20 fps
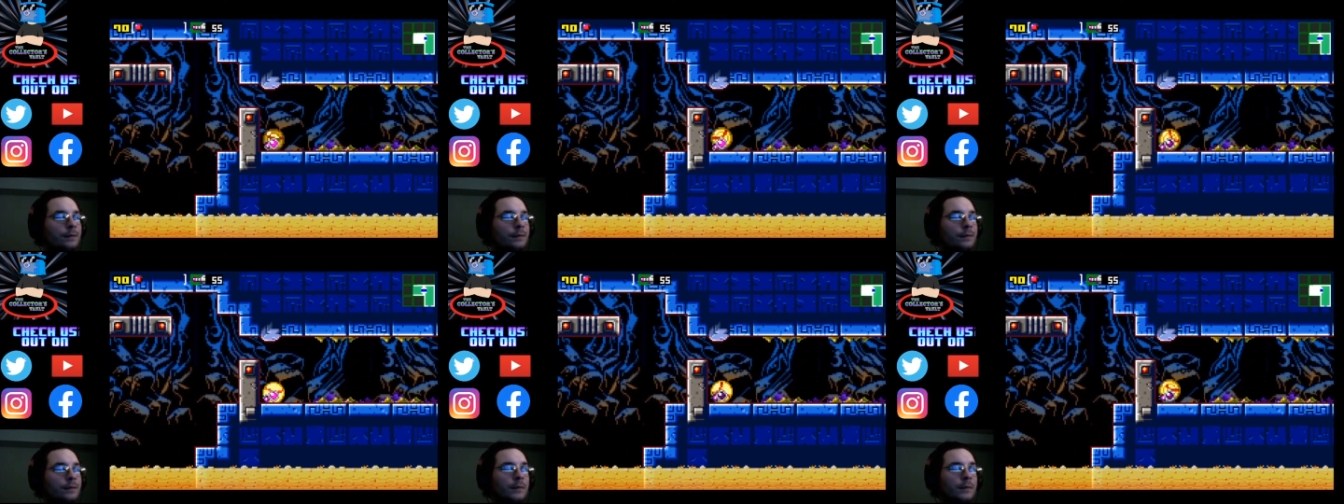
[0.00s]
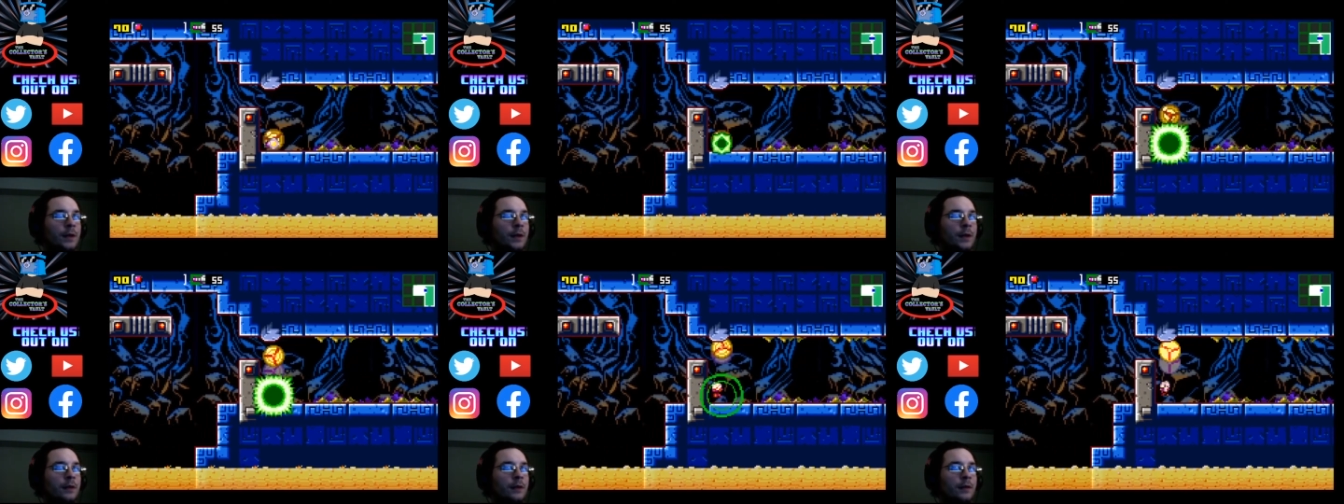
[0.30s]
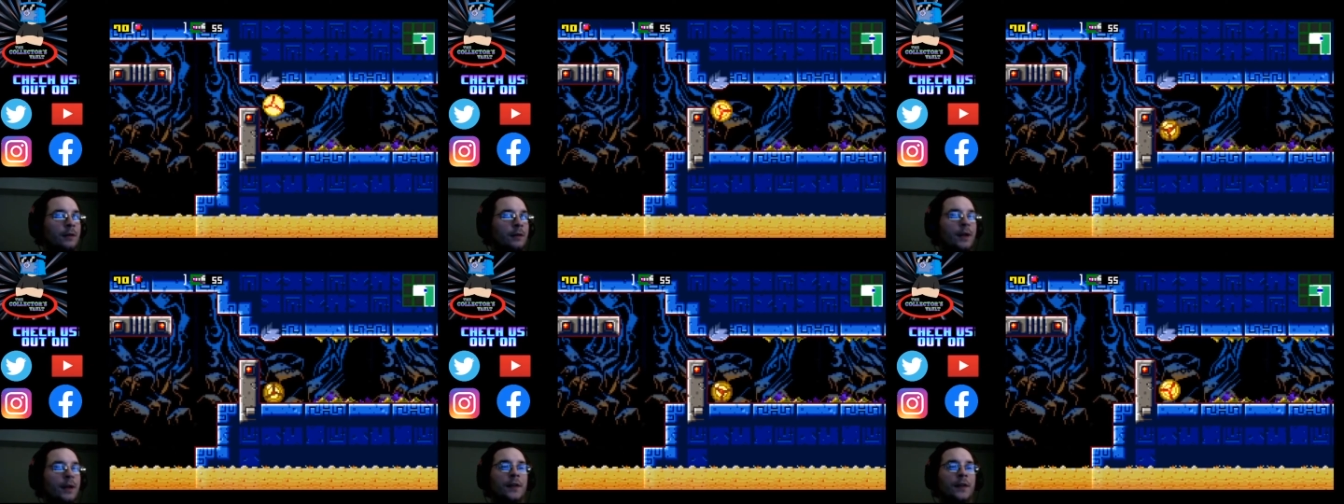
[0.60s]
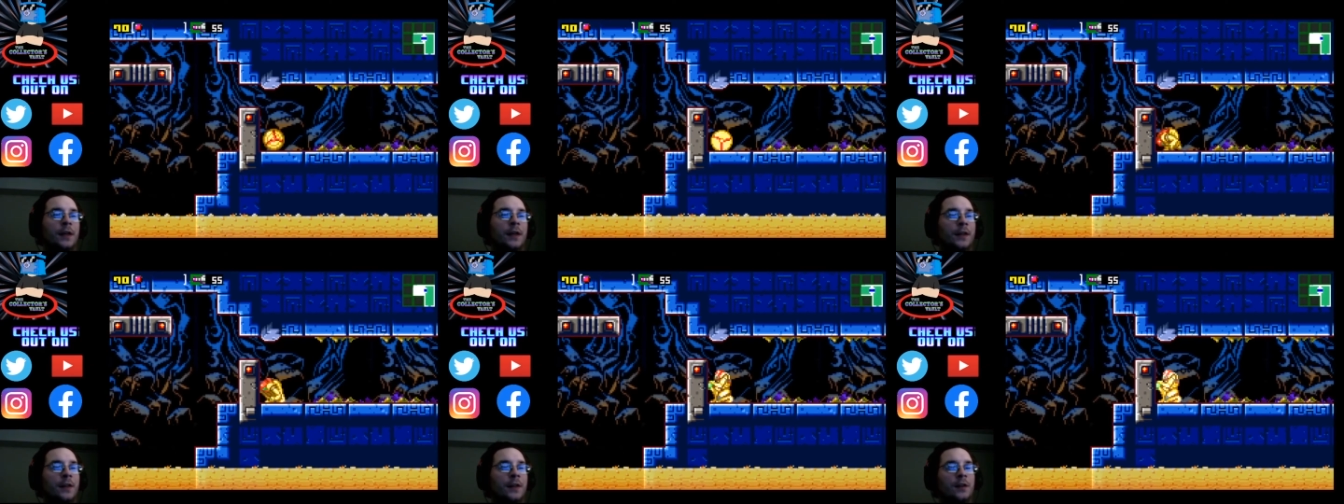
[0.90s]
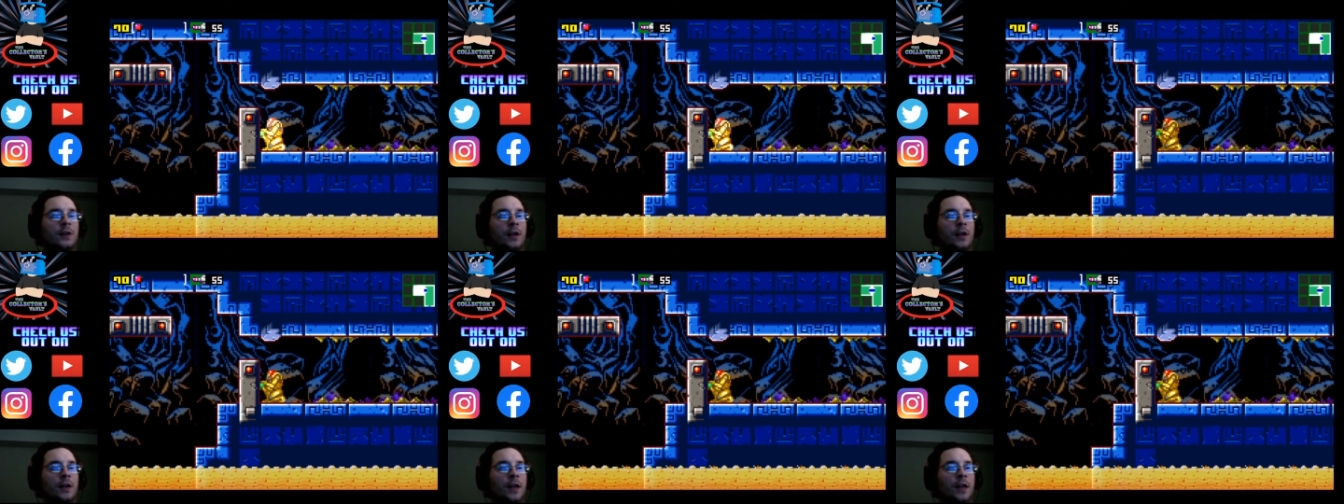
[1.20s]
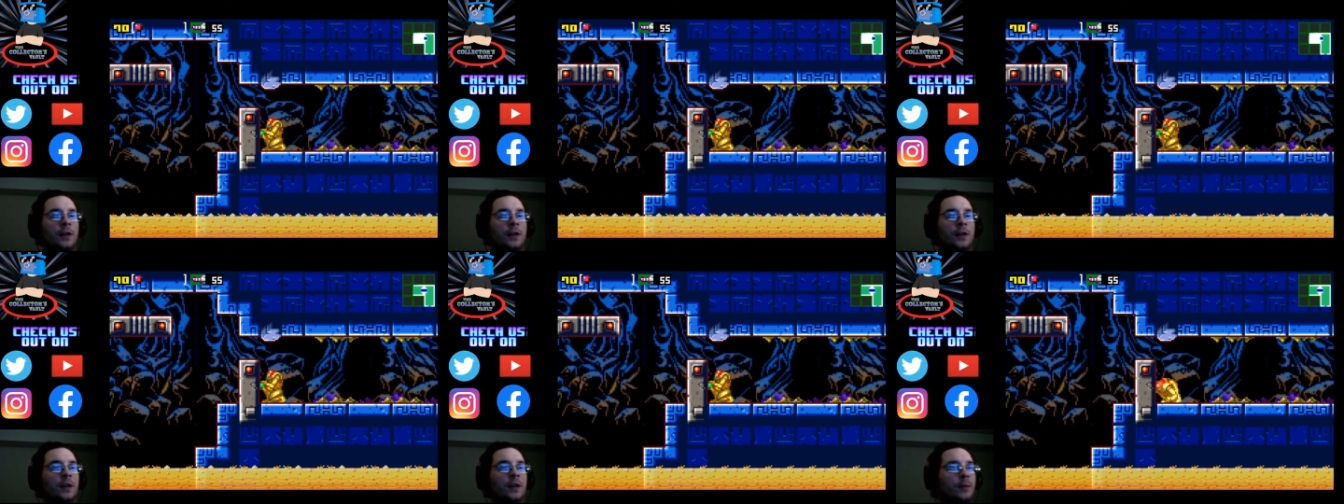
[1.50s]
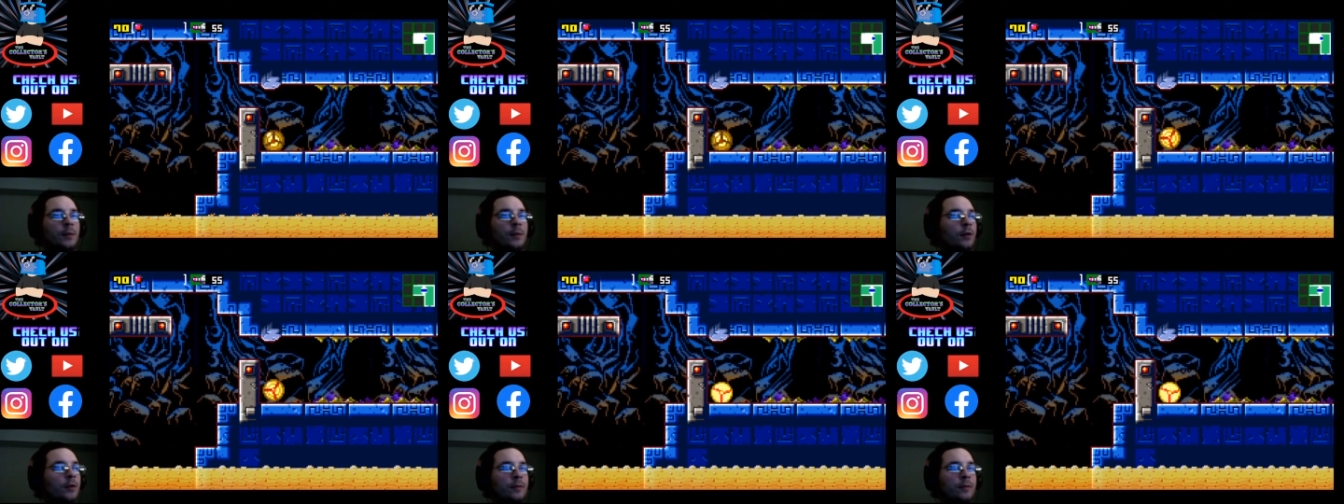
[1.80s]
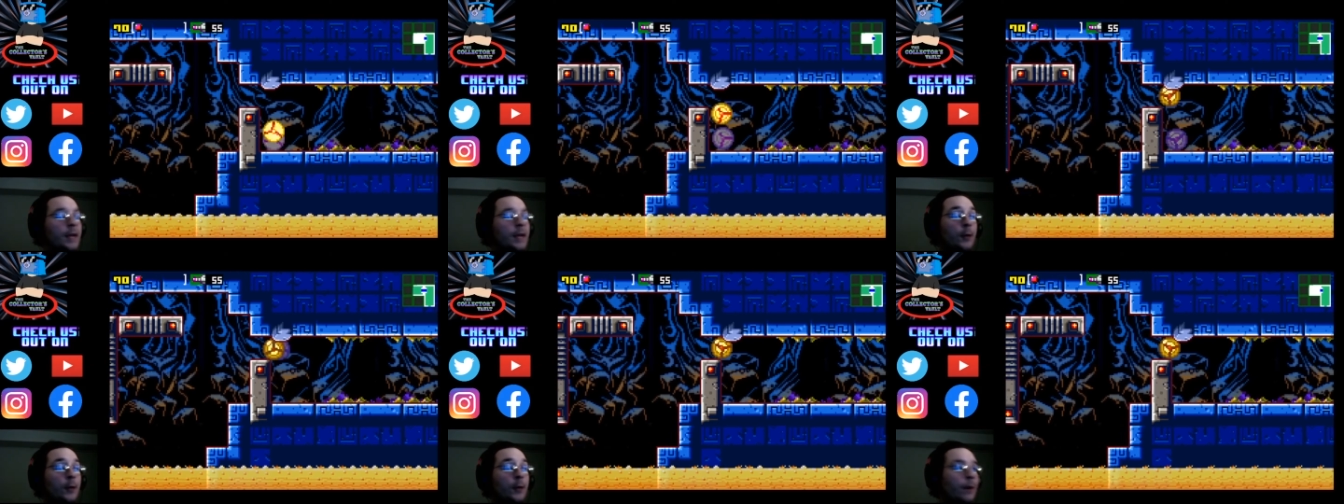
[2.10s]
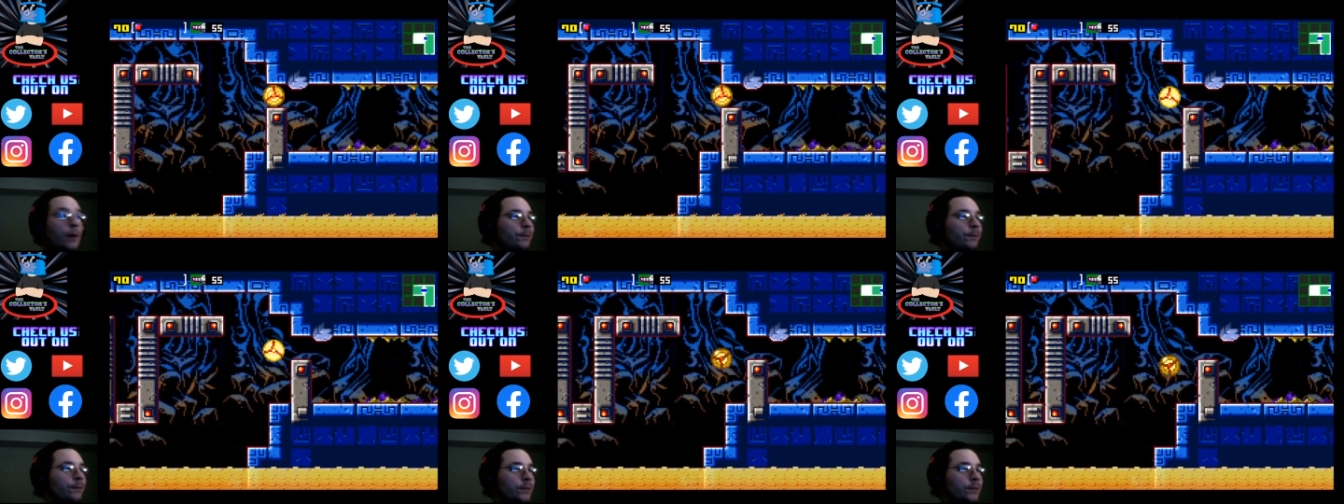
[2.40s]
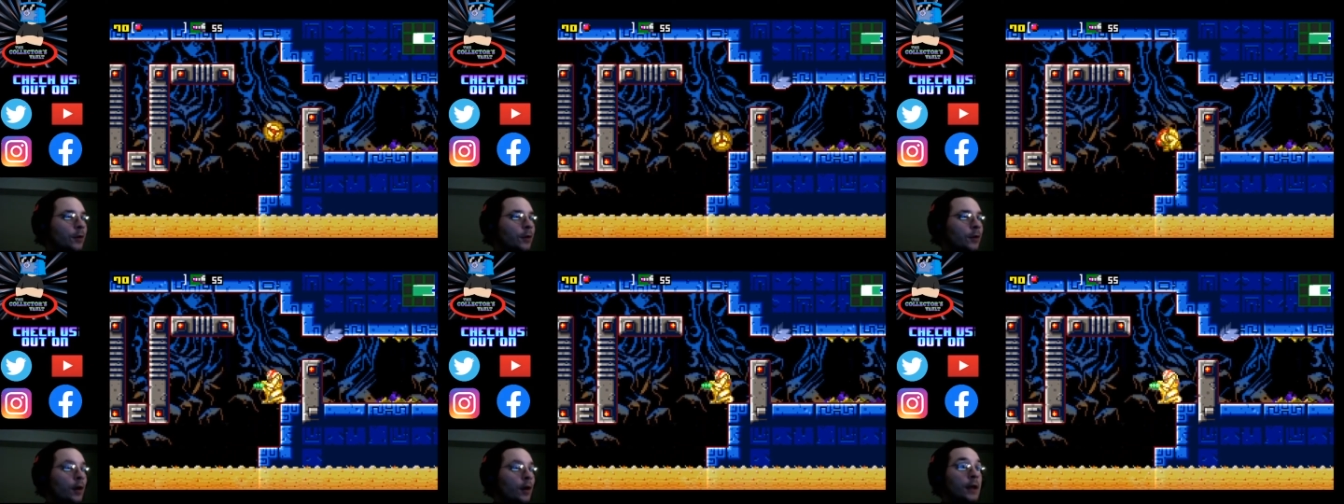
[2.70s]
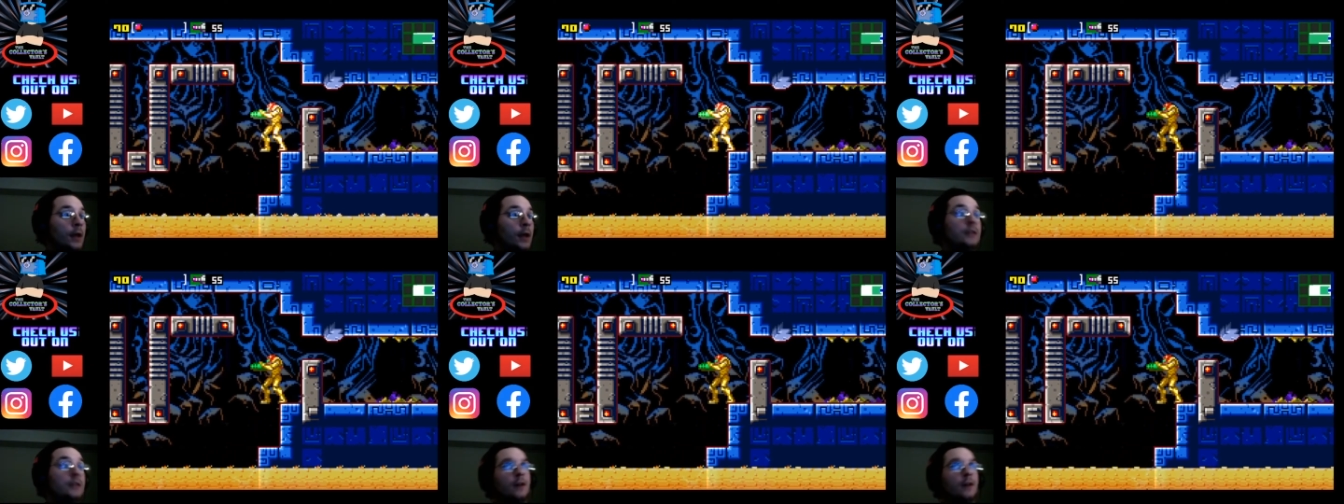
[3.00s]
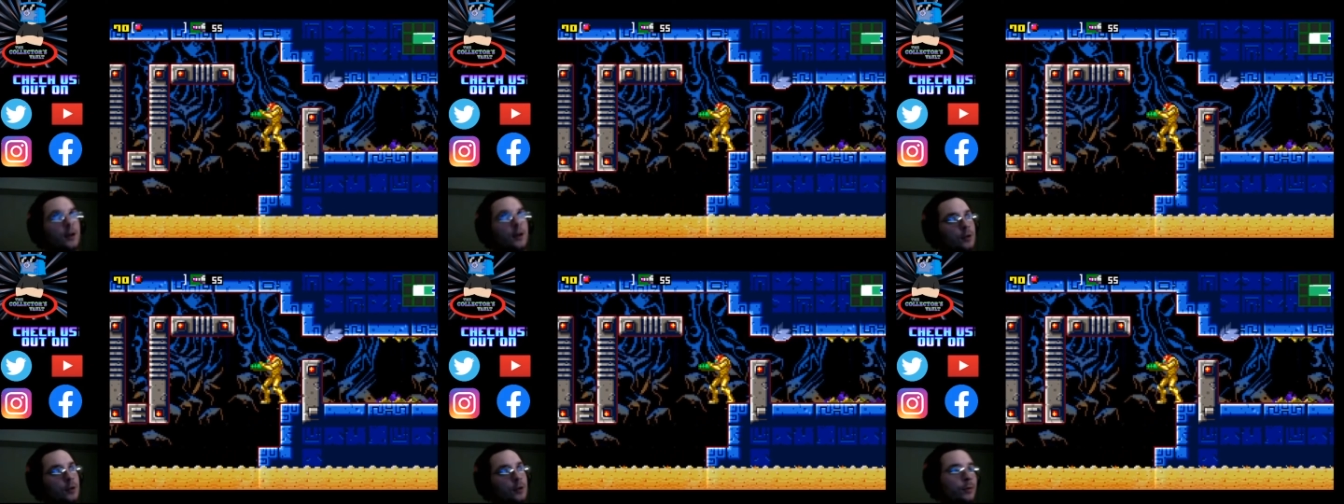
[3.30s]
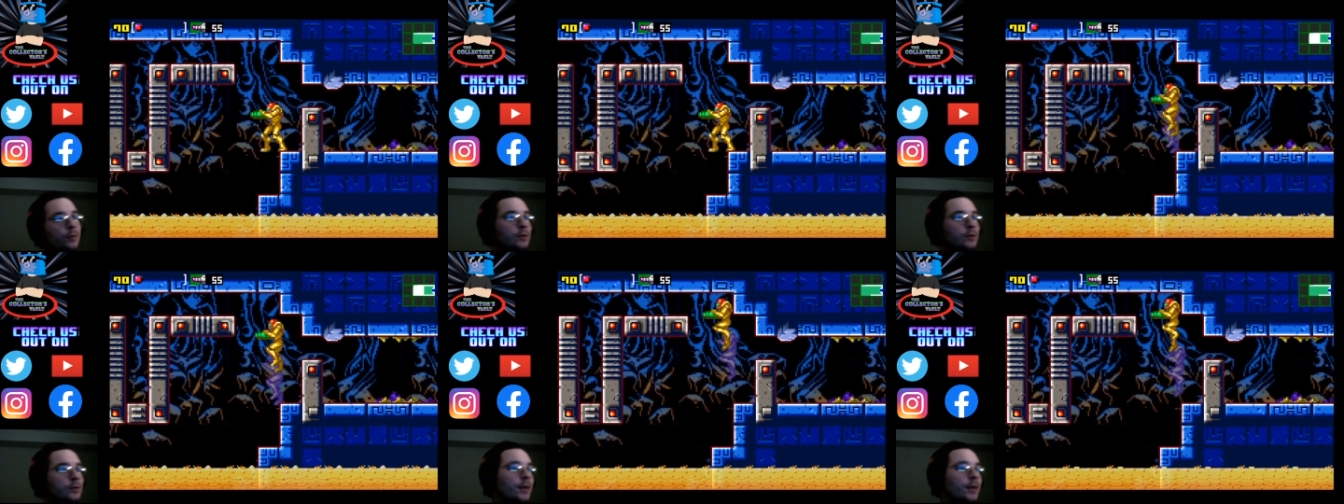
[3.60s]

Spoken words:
No, and I think you need both. But anyway, or at least the high jump boots.